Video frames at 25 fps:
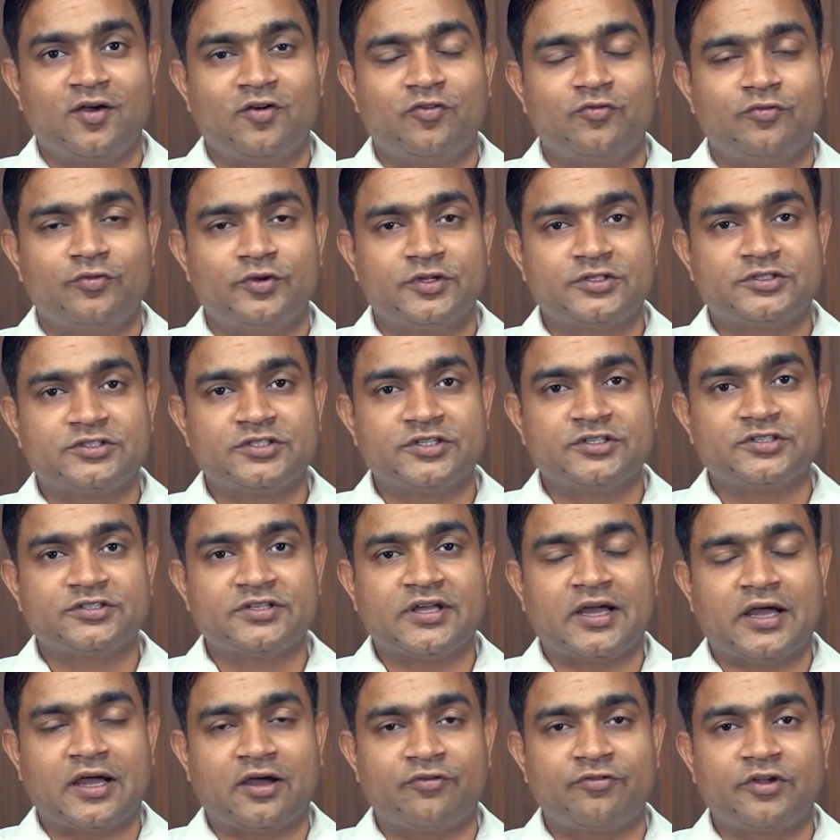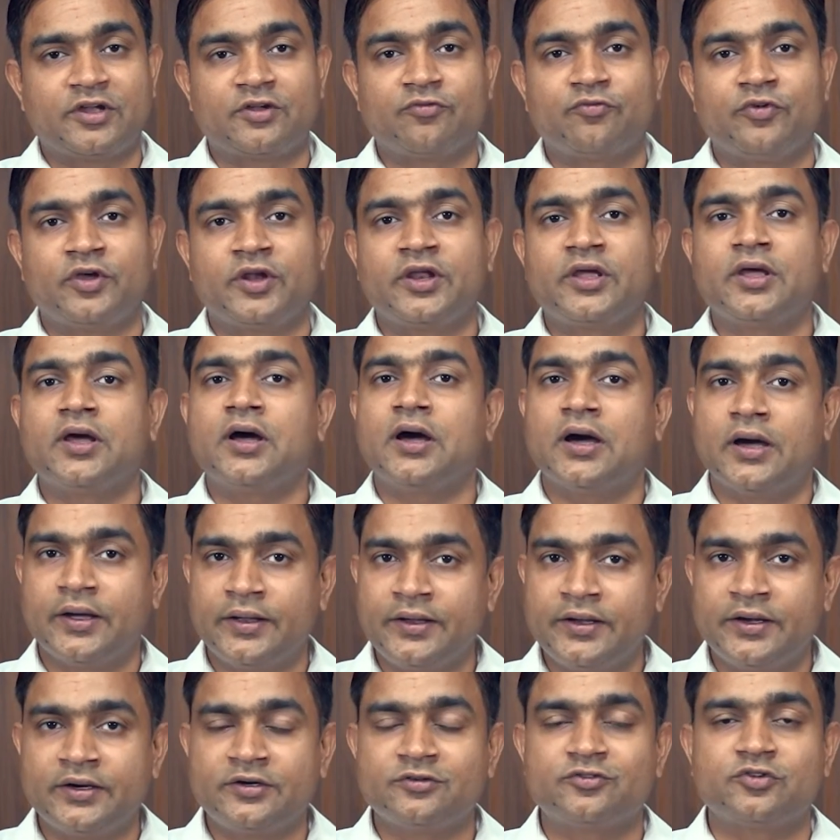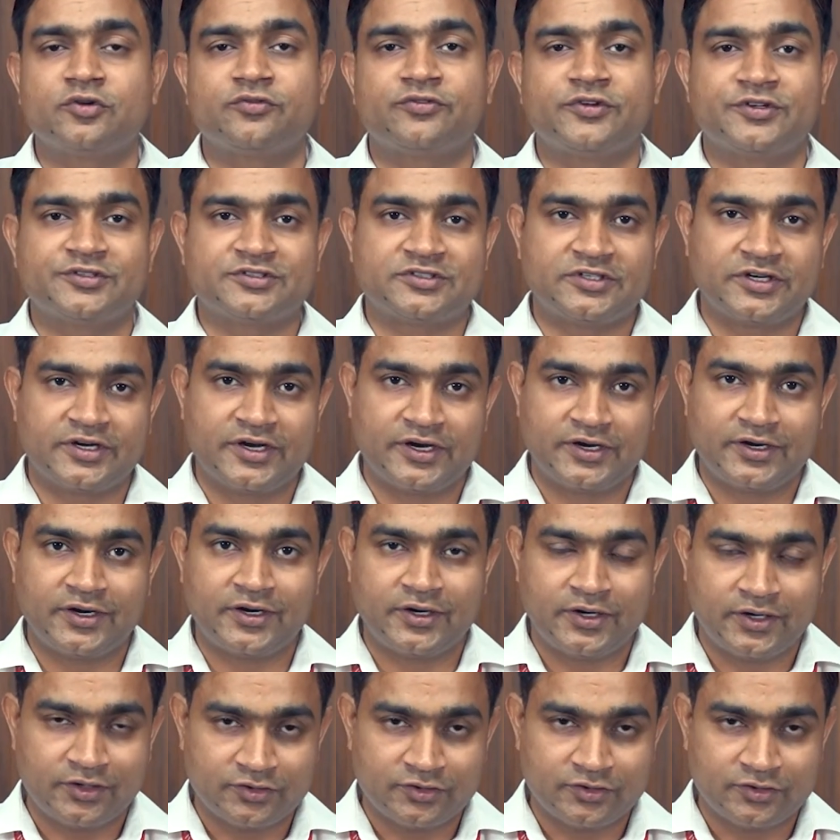which is having very high-end sophisticated